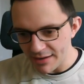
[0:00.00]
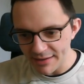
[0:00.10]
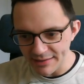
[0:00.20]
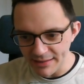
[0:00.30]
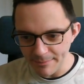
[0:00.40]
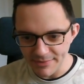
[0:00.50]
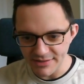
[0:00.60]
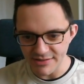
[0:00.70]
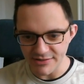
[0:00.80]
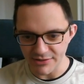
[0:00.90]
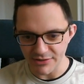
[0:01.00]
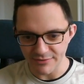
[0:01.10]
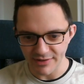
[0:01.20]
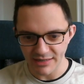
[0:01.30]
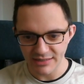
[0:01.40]
Yep, this is a good
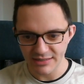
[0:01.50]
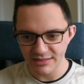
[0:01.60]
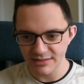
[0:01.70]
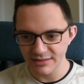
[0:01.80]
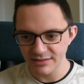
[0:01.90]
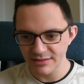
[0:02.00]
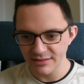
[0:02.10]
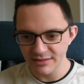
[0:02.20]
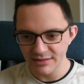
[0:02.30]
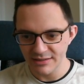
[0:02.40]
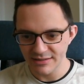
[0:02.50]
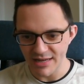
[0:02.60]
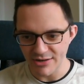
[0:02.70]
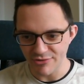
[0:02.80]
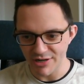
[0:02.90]
fact.
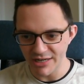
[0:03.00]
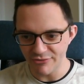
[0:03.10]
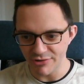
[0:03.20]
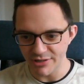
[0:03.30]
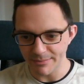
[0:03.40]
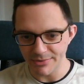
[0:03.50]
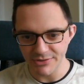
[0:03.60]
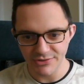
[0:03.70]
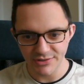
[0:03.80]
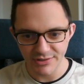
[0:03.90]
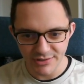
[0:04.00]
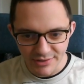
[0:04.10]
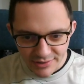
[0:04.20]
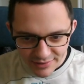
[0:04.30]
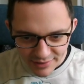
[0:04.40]
Tetrahedron numbers.
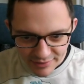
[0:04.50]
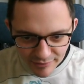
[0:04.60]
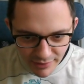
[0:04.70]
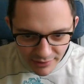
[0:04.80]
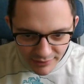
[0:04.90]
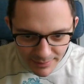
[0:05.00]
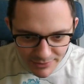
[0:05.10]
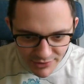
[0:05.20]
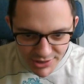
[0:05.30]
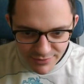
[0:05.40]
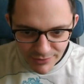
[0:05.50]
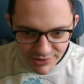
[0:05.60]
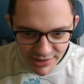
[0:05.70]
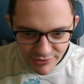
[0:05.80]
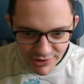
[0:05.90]
We've got a little demonstration of what
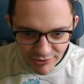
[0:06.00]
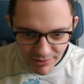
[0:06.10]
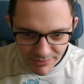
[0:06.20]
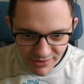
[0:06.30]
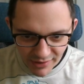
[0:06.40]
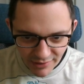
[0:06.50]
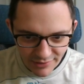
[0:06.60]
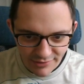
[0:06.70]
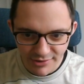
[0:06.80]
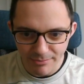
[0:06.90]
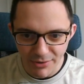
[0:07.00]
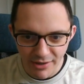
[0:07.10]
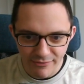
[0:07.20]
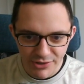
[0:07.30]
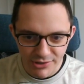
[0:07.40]
tetrahedron numbers are. So it's pretty
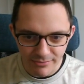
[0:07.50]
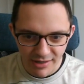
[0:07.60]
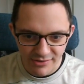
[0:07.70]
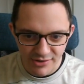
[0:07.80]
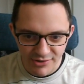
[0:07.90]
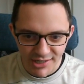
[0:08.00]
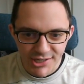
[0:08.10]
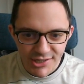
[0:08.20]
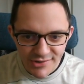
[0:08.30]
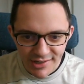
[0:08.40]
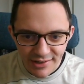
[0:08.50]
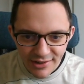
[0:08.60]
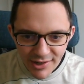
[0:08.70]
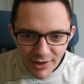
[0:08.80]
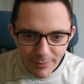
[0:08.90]
efficient maths education, isn't it?
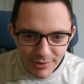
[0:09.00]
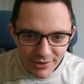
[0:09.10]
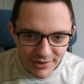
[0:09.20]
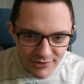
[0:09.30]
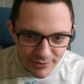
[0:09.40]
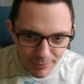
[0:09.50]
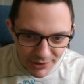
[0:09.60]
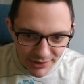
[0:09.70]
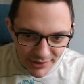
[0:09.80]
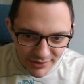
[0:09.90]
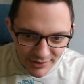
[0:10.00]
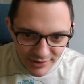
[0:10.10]
Oh, and look, this is pretty good.